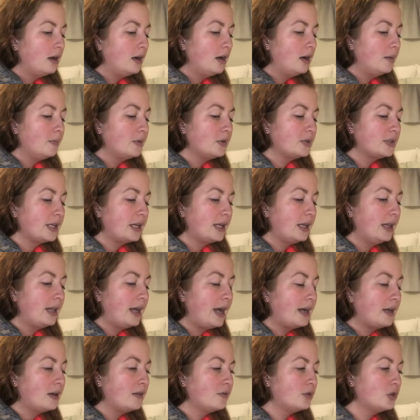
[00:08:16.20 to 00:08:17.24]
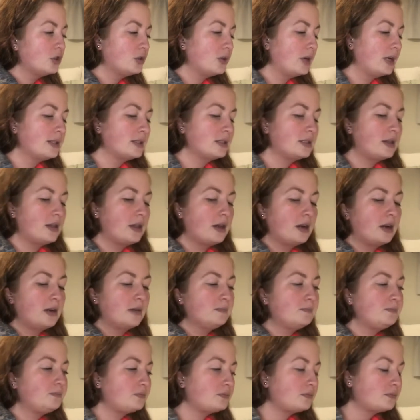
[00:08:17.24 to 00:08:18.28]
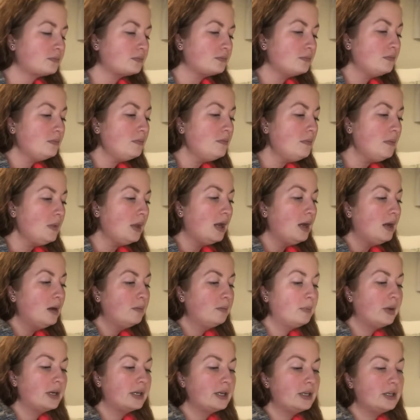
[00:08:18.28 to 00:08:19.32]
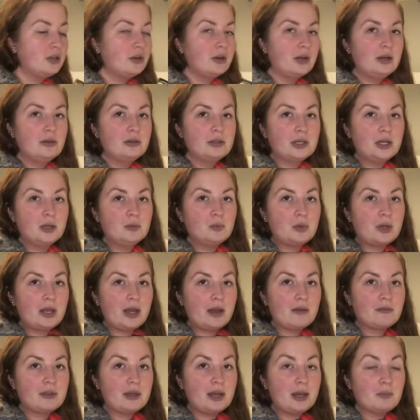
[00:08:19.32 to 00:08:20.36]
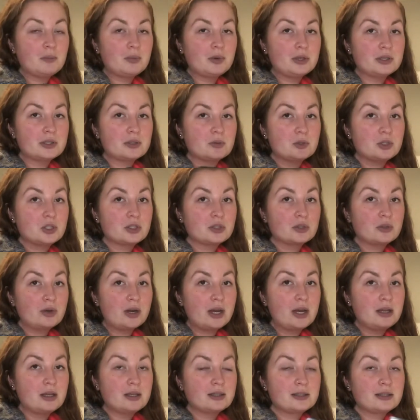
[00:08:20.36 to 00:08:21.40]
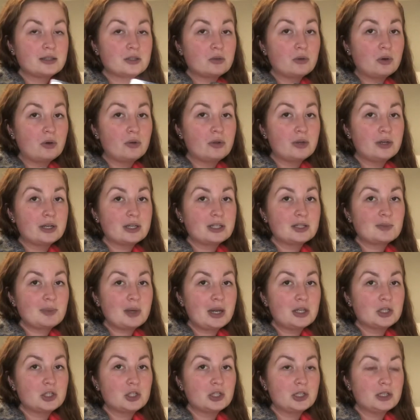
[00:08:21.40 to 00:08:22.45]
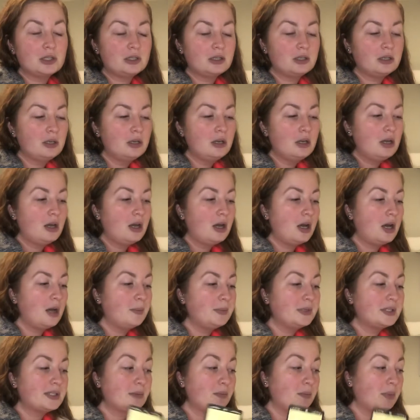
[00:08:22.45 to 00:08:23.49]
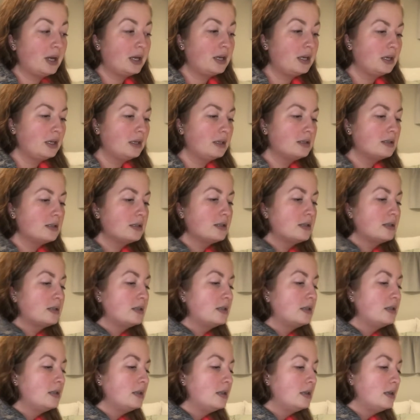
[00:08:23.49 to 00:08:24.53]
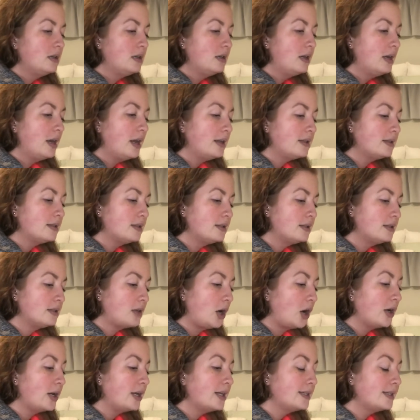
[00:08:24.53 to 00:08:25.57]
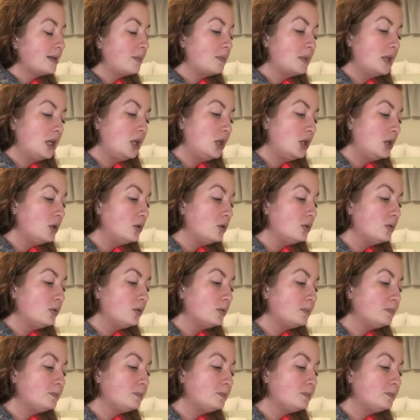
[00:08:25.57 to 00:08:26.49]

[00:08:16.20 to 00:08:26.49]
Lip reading: There's like a lack of trust there. But in your outcome, we have the Empress, which is great because it's growth and expansion. It's abundance. It's starting something new.